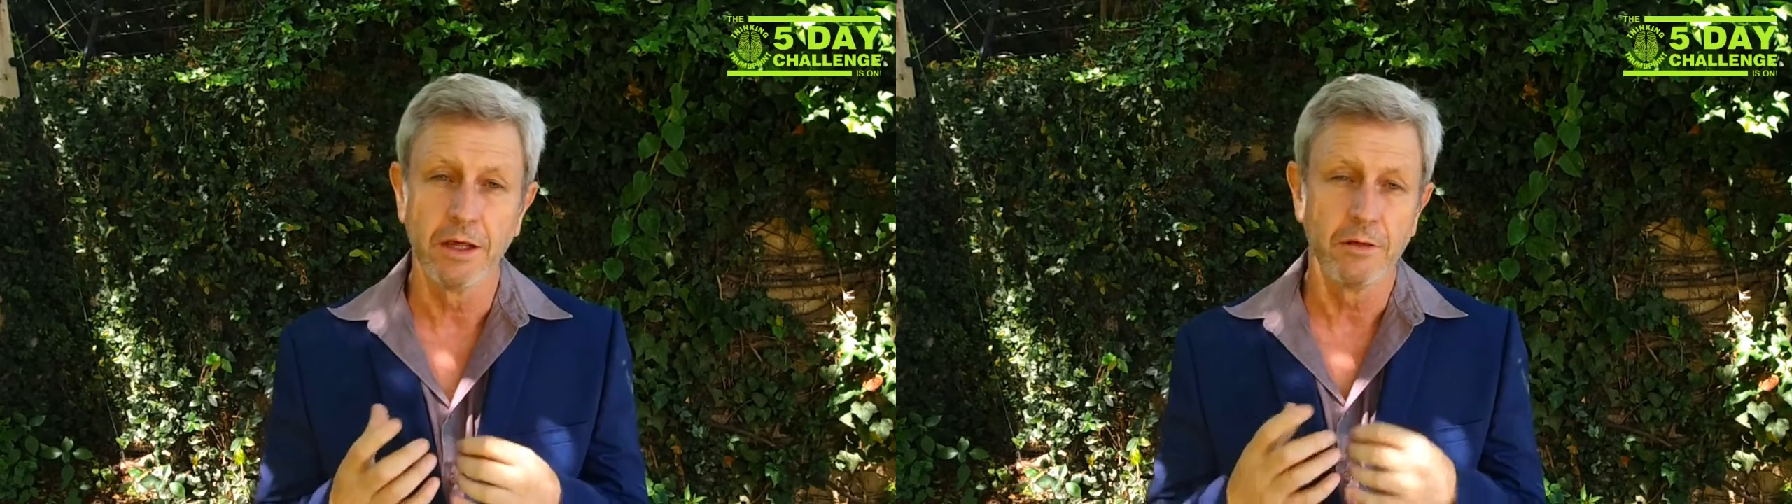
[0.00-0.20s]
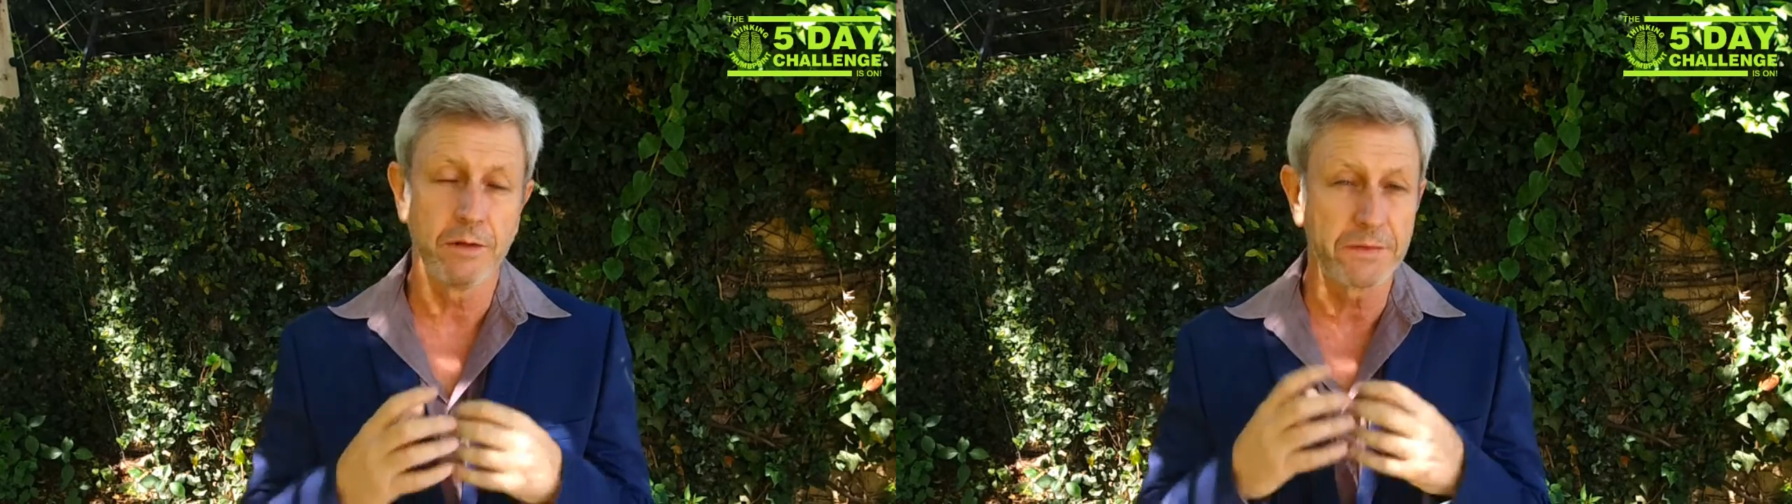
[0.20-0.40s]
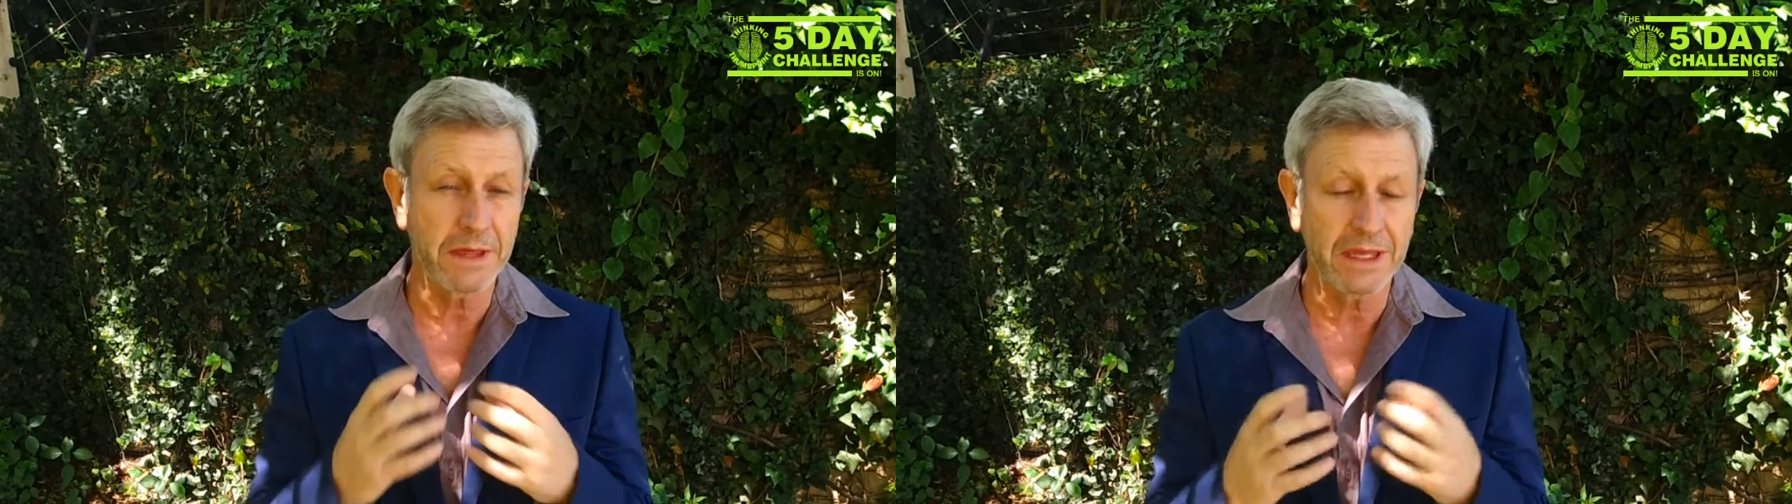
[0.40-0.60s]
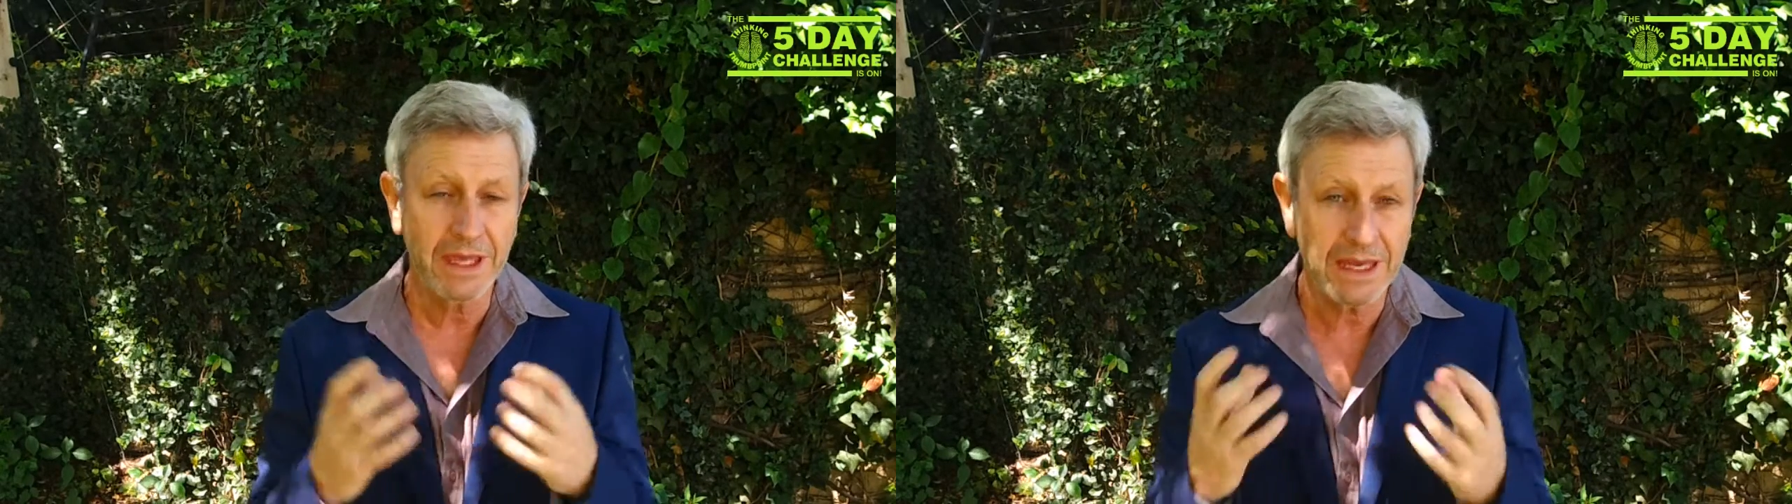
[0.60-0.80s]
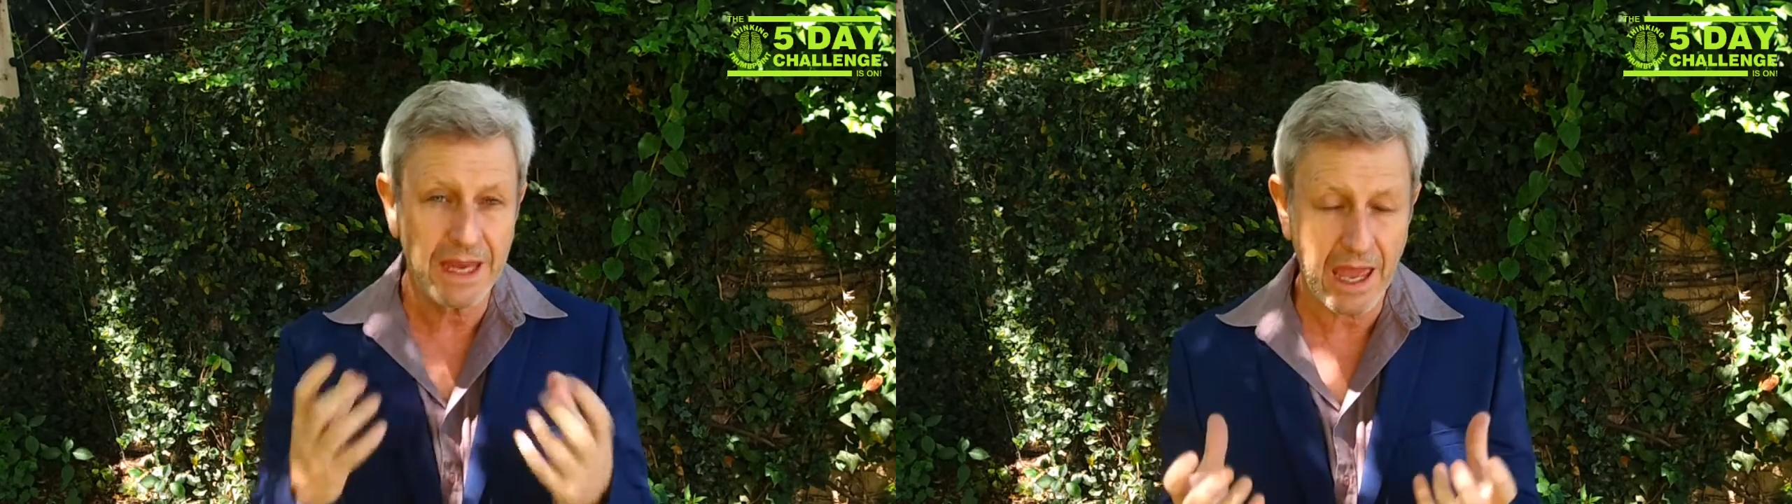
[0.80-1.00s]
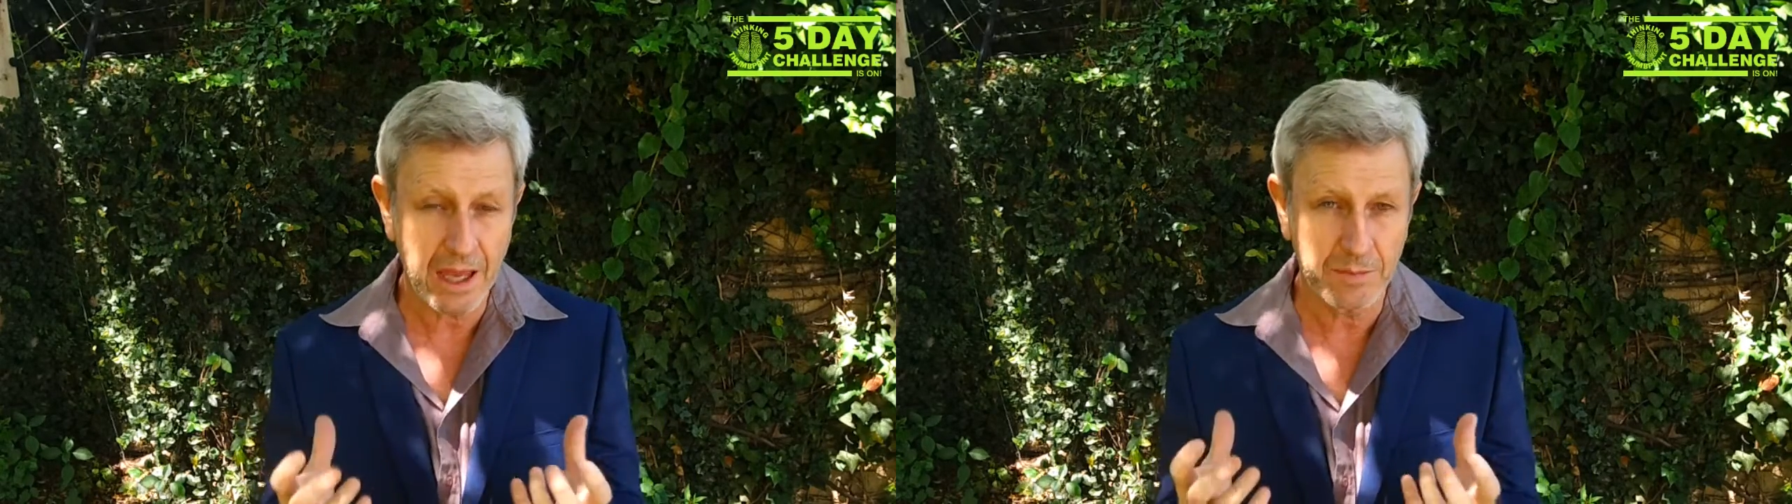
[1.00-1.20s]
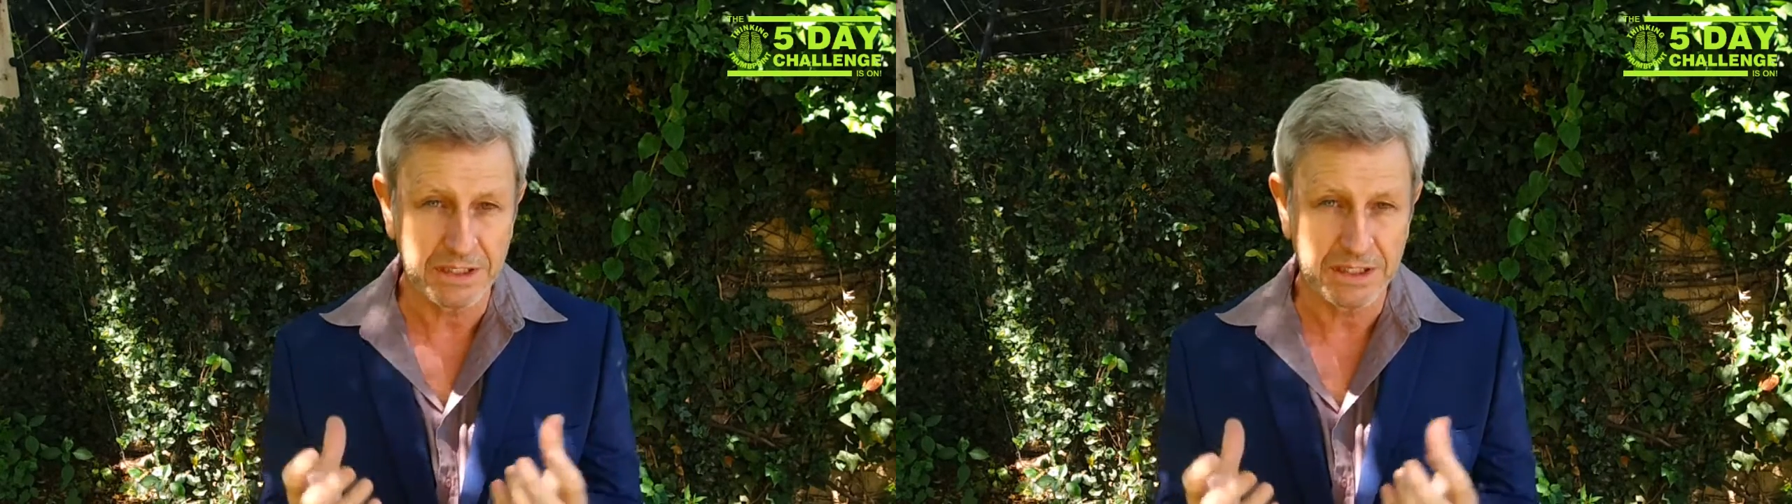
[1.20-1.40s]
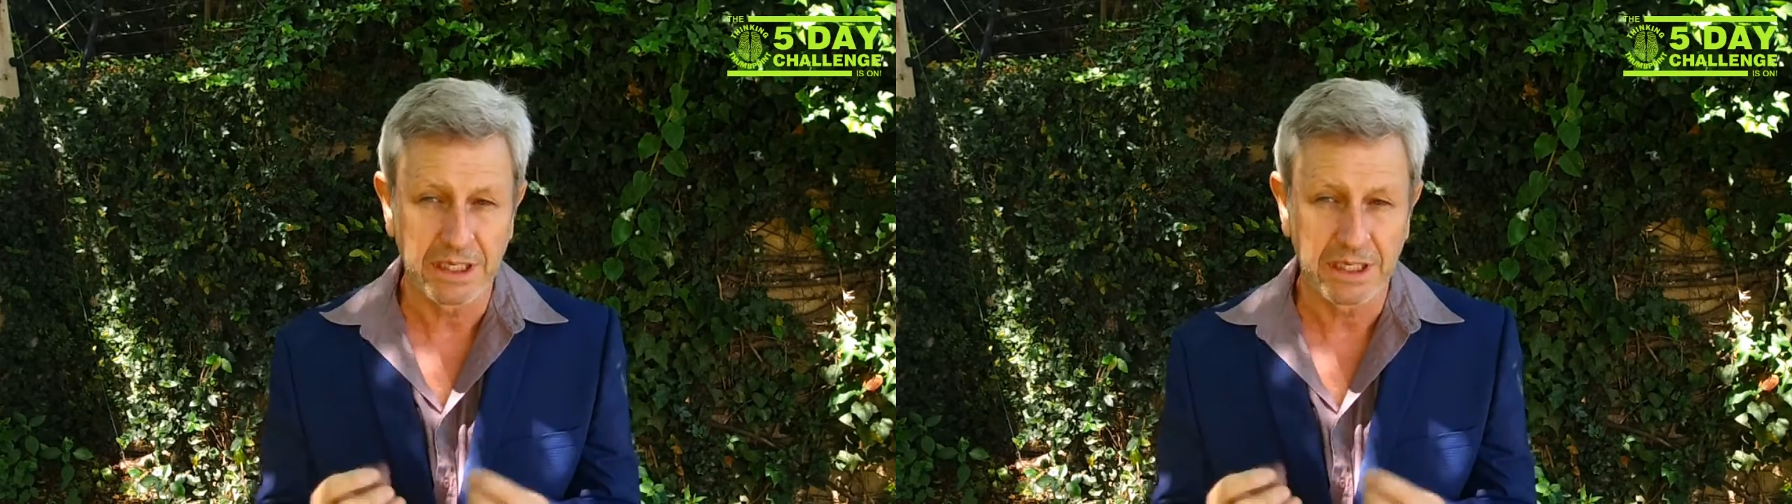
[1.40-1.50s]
the thinking habit